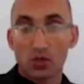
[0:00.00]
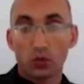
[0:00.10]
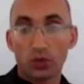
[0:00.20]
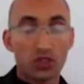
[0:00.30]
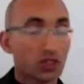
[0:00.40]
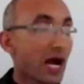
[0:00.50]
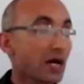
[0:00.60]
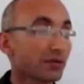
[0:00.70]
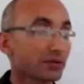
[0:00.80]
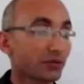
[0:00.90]
which
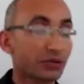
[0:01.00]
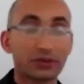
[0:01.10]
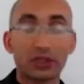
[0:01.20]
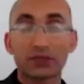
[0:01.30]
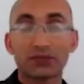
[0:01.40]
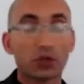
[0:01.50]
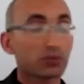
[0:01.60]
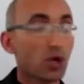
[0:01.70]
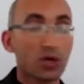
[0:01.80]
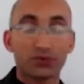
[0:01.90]
are written in the
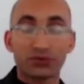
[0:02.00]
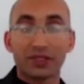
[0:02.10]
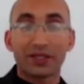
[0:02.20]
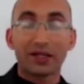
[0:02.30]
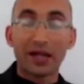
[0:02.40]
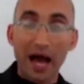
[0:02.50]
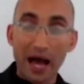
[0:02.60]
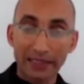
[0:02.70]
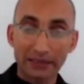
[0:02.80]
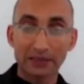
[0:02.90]
form of
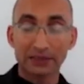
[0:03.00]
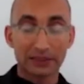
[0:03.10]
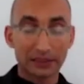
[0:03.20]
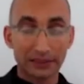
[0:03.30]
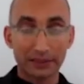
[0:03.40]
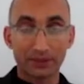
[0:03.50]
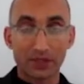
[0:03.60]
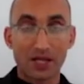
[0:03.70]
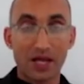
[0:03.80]
lines, clear,